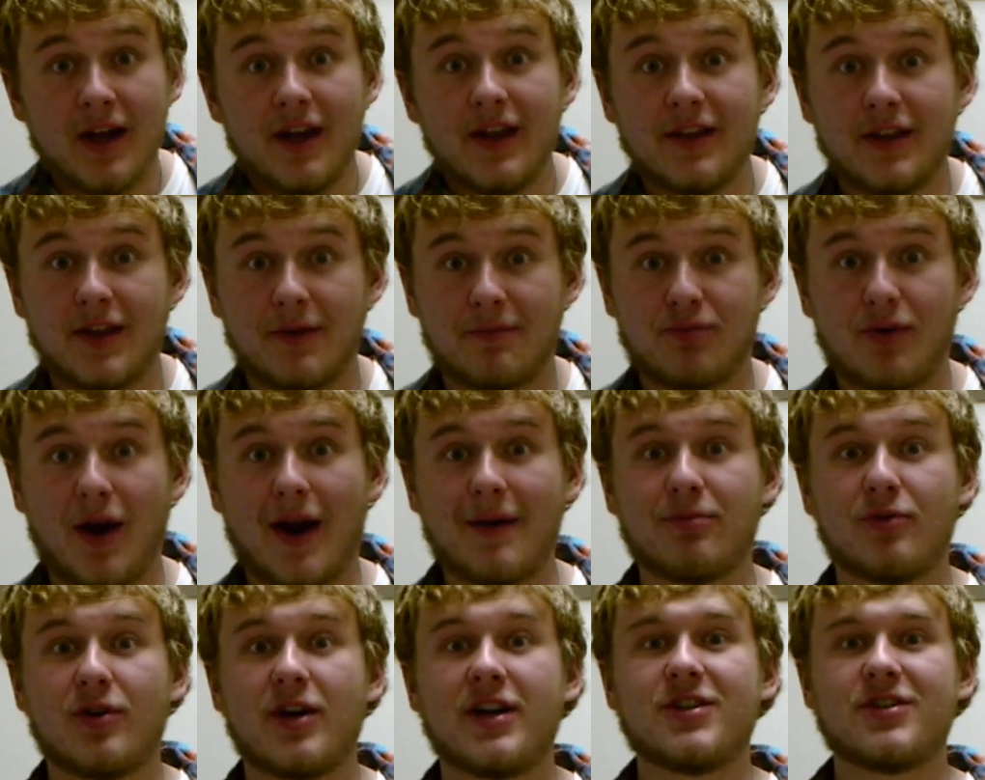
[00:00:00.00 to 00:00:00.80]
the
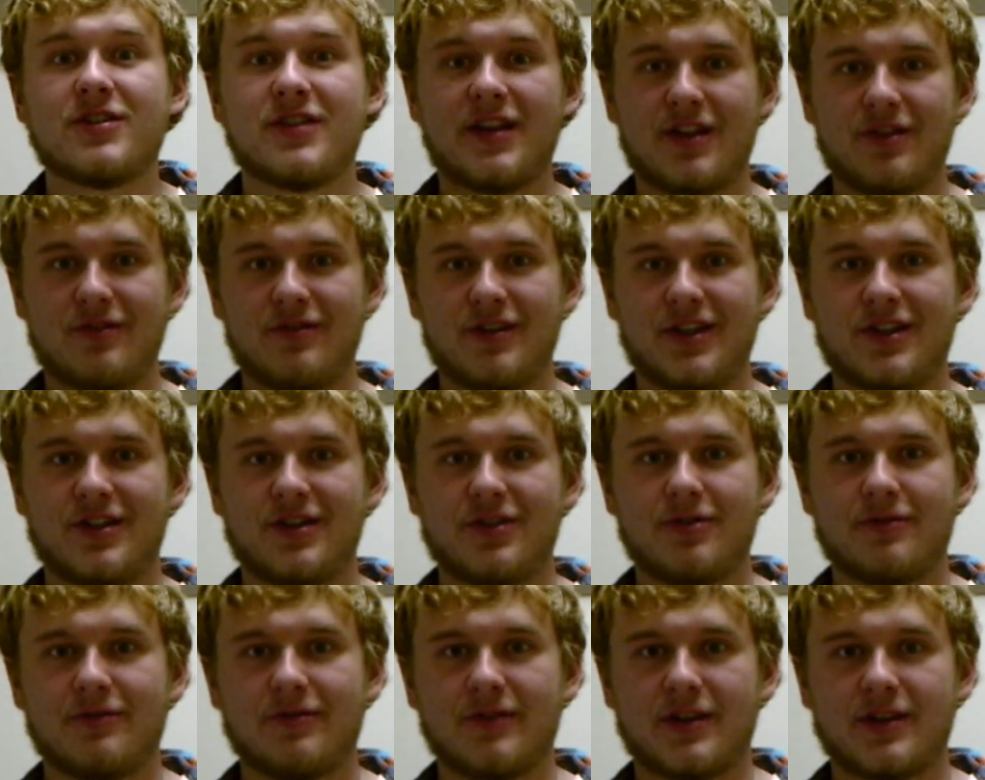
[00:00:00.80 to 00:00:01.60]
preparation that you need to
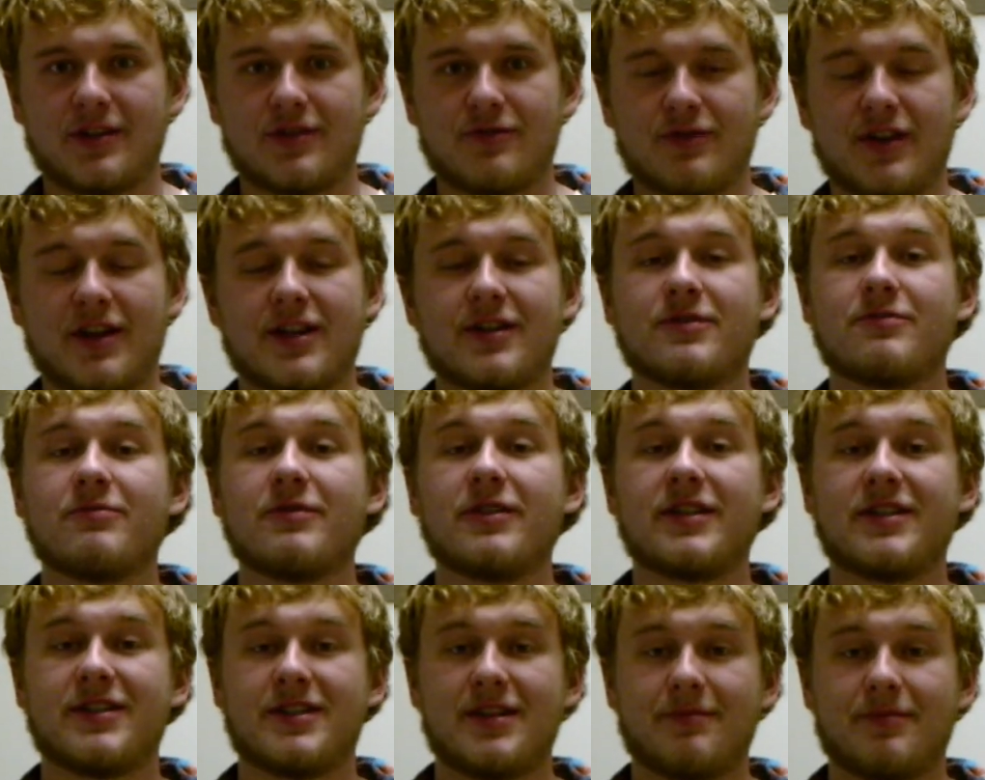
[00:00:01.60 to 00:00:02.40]
do for this trick is
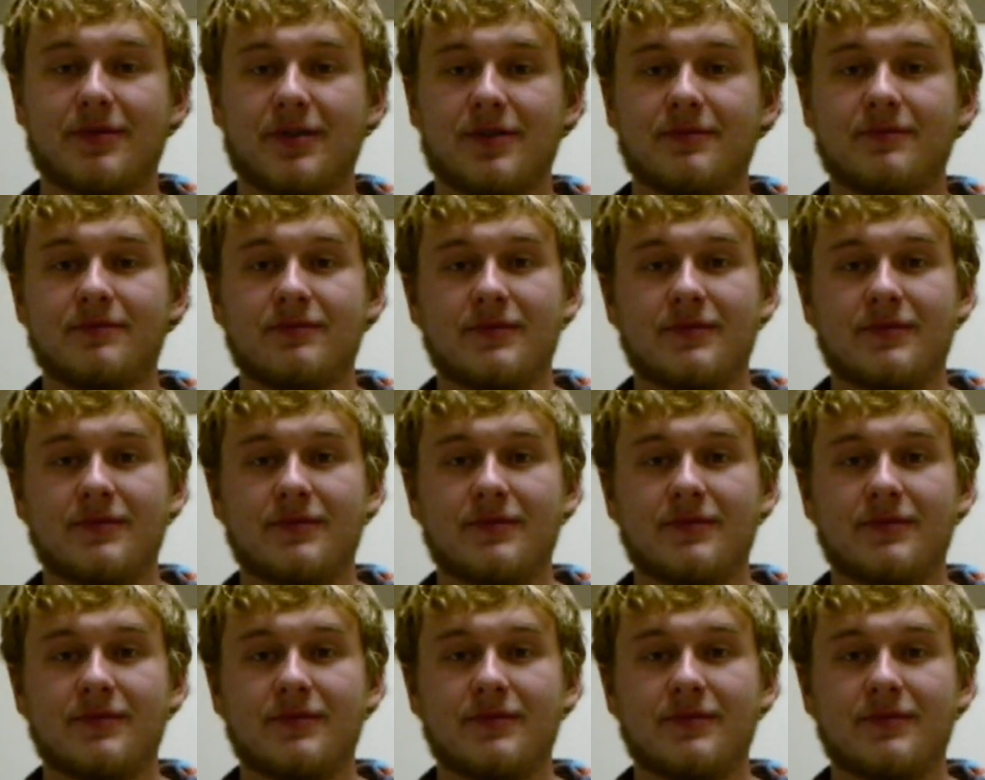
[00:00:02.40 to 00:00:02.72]
really simple.